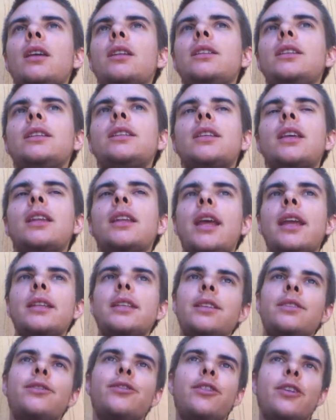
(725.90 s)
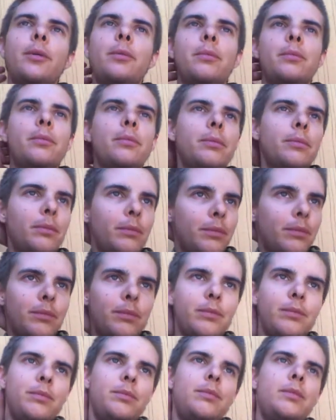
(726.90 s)
disconnected from
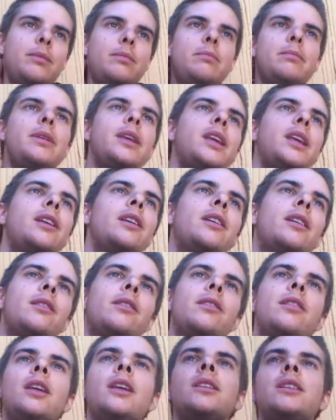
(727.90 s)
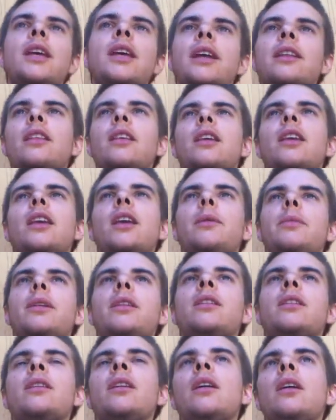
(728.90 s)
me exactly. I
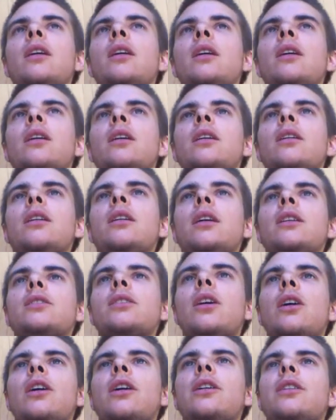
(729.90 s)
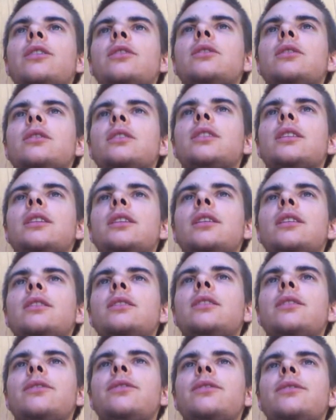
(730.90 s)
mean, it's hard
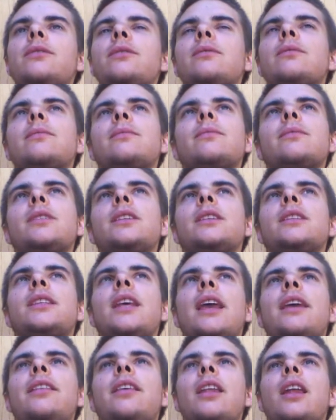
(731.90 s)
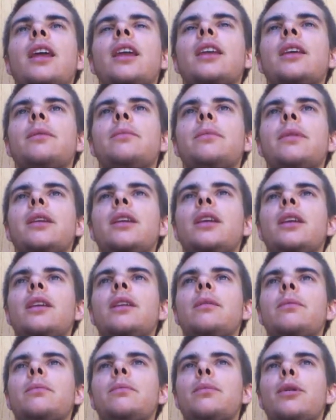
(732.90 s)
to say that I can
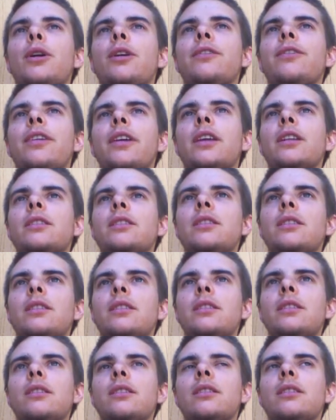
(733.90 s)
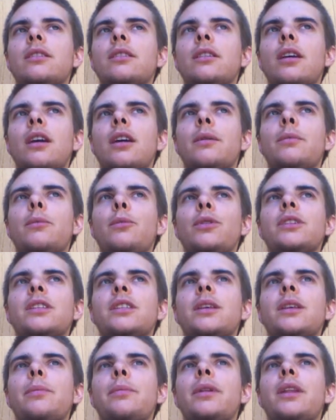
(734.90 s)
be perfect when
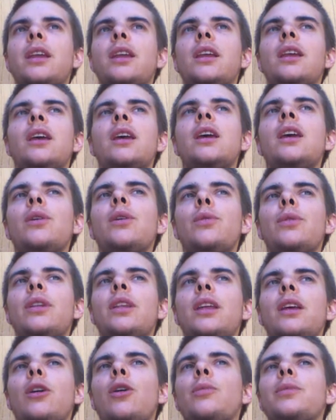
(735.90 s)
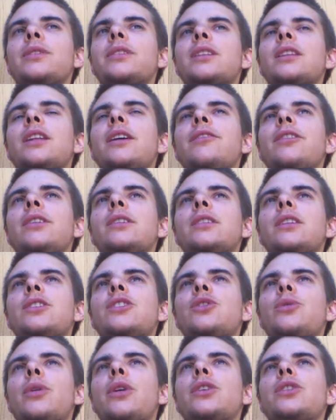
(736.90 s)
almost in every
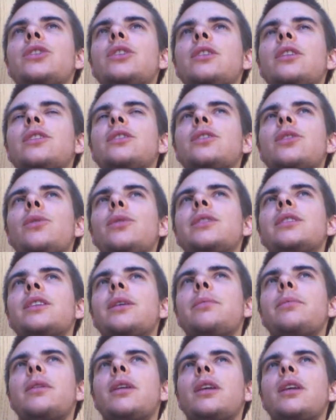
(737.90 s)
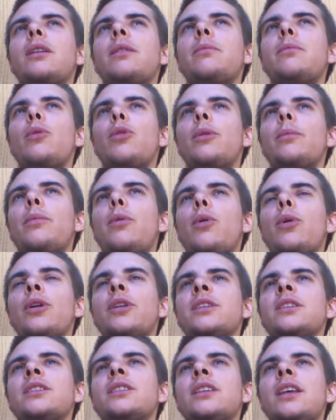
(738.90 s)
situation there's always something more
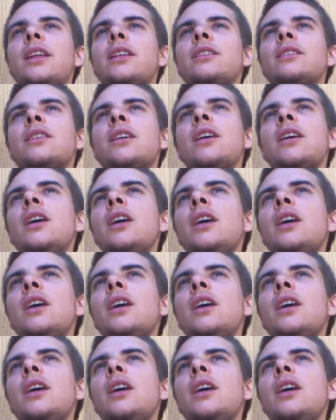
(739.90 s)
important. And